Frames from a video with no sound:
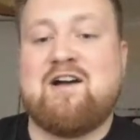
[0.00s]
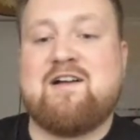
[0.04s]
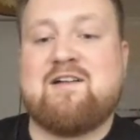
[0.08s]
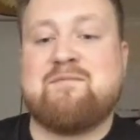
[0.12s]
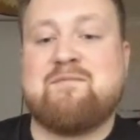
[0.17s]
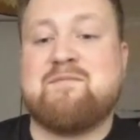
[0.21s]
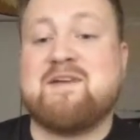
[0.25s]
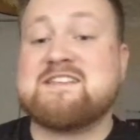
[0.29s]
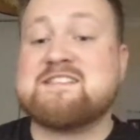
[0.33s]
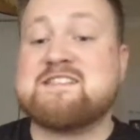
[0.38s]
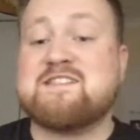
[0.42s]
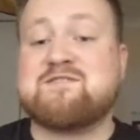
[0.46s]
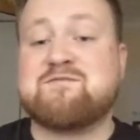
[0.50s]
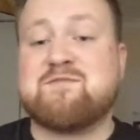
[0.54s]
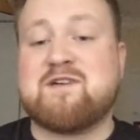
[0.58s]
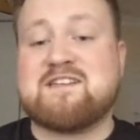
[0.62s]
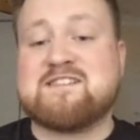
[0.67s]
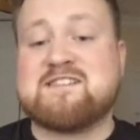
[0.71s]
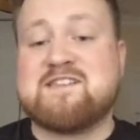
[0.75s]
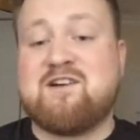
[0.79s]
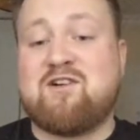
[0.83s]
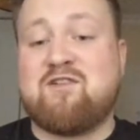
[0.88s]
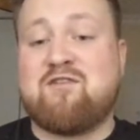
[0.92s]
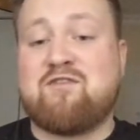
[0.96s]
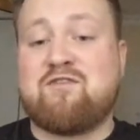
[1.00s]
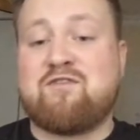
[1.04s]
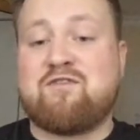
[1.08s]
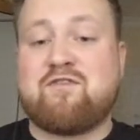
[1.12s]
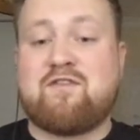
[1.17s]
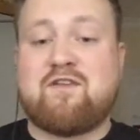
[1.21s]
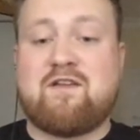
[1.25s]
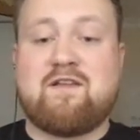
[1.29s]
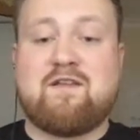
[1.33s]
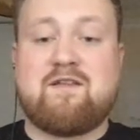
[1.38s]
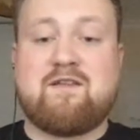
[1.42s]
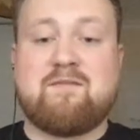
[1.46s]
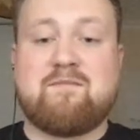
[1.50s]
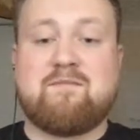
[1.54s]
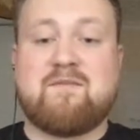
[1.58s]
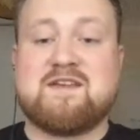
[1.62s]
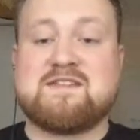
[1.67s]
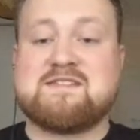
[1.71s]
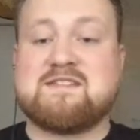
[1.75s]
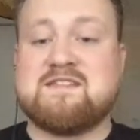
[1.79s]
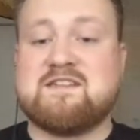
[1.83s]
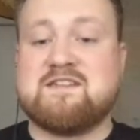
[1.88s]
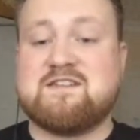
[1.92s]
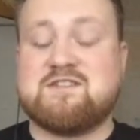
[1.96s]
message myself,
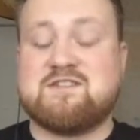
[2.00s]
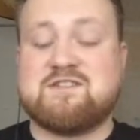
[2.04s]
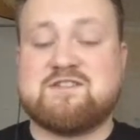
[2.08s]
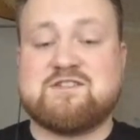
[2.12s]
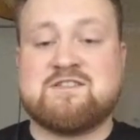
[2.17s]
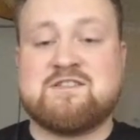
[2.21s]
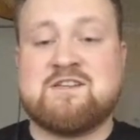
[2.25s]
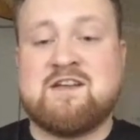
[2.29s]
message